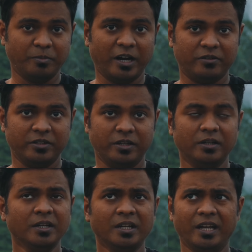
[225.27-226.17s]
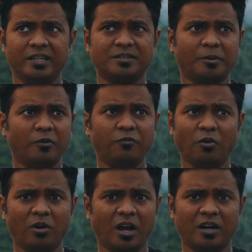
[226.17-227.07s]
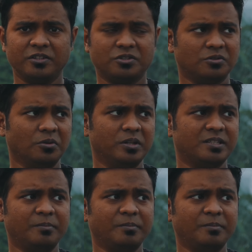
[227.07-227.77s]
battery. It's about 4 hours, so it's